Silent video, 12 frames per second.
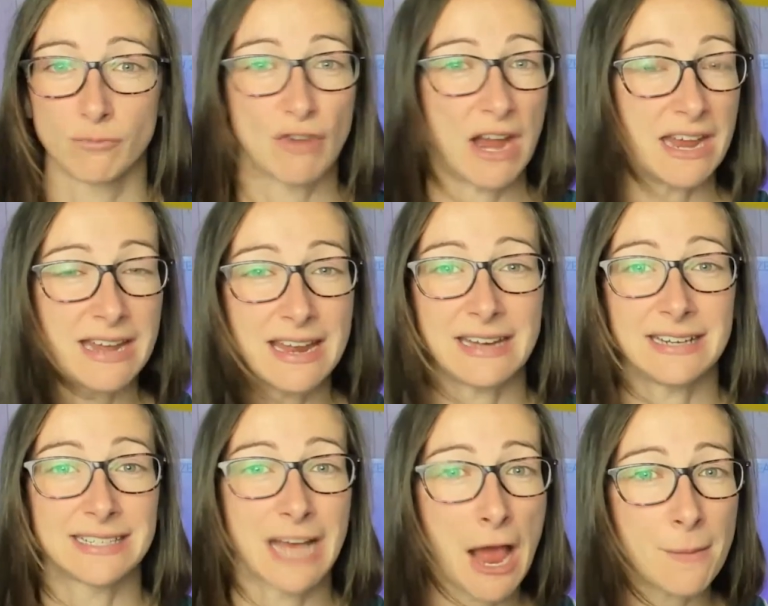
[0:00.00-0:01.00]
rain at any
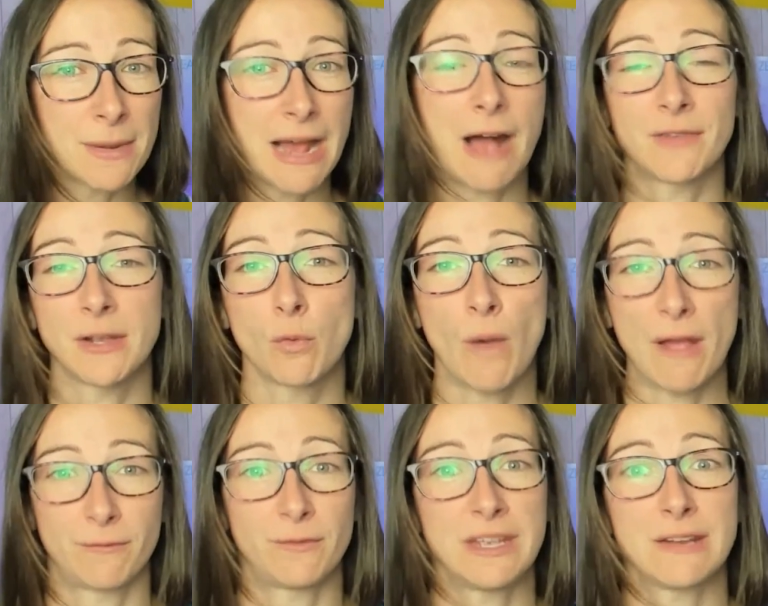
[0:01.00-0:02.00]
time and having wet
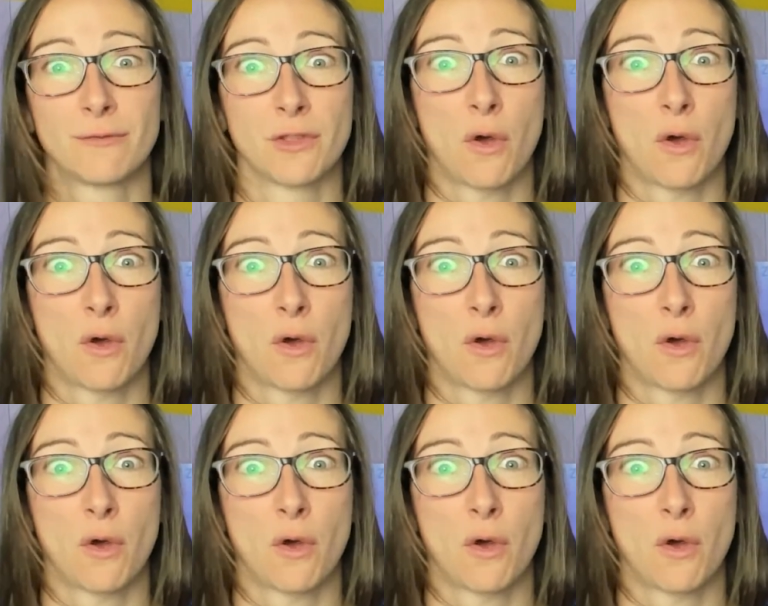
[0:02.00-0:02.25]
feet for